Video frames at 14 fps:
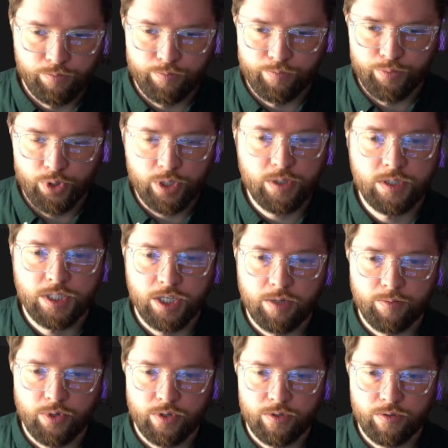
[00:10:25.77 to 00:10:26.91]
produce the
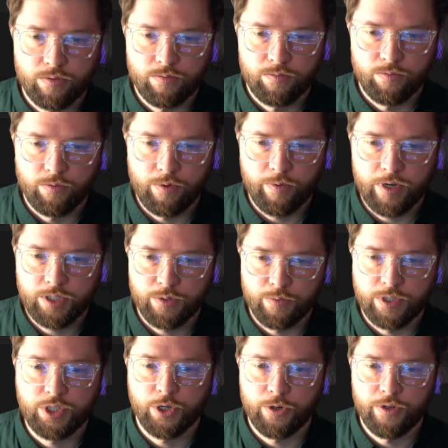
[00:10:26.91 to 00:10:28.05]
number, we want it to
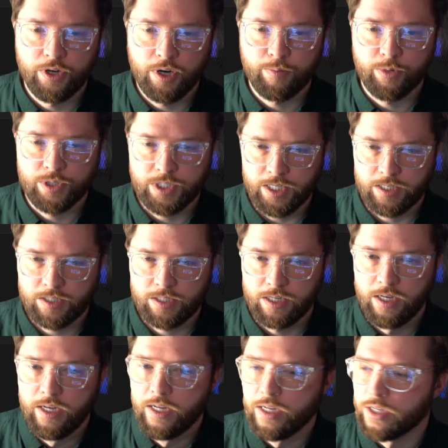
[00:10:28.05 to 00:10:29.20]
return the number 6.
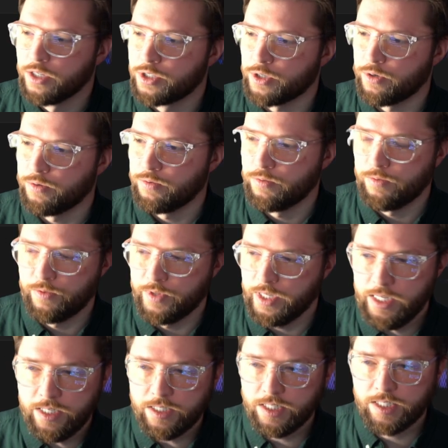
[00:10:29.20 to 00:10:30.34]
So the
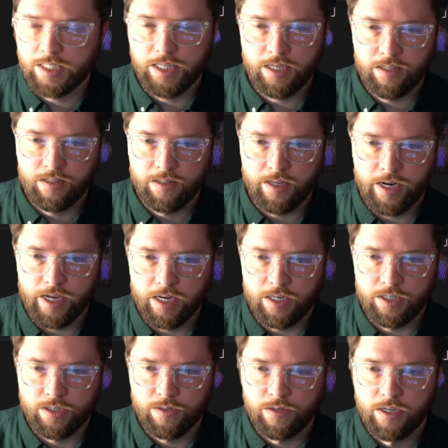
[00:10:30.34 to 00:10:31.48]
easiest thing that I can
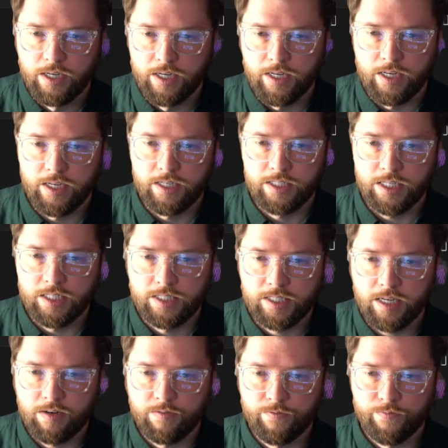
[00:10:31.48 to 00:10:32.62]
do is,
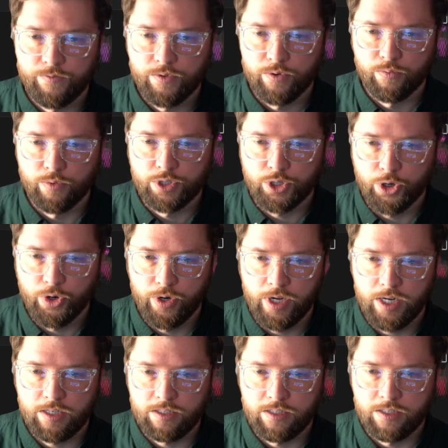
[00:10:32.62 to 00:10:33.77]
instead of
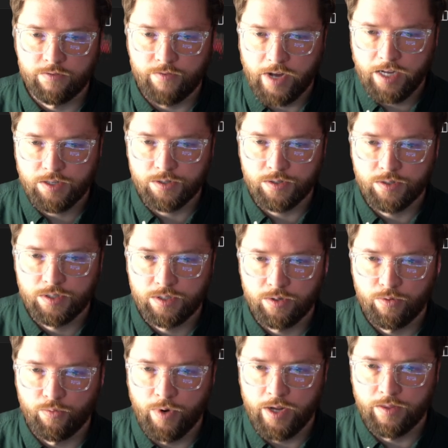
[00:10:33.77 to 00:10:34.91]
returning divisors
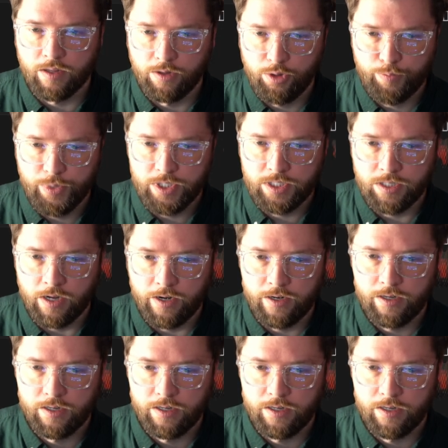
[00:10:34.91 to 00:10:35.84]
when the loop is done,